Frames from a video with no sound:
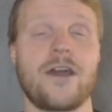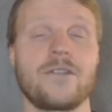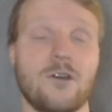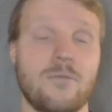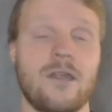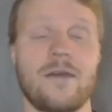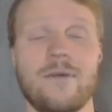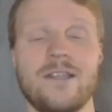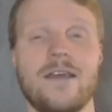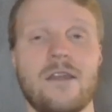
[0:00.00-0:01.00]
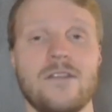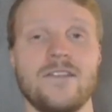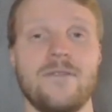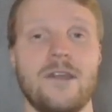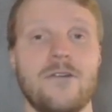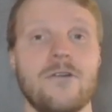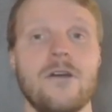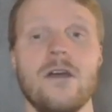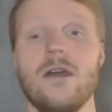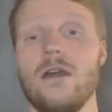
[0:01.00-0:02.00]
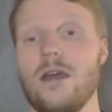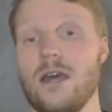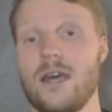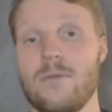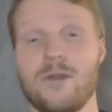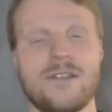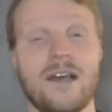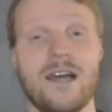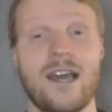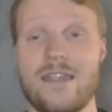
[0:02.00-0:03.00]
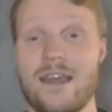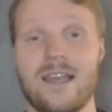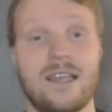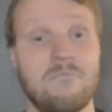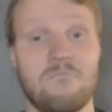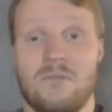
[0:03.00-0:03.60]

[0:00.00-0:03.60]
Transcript: talk about him at the end of this video. But Salah, I think,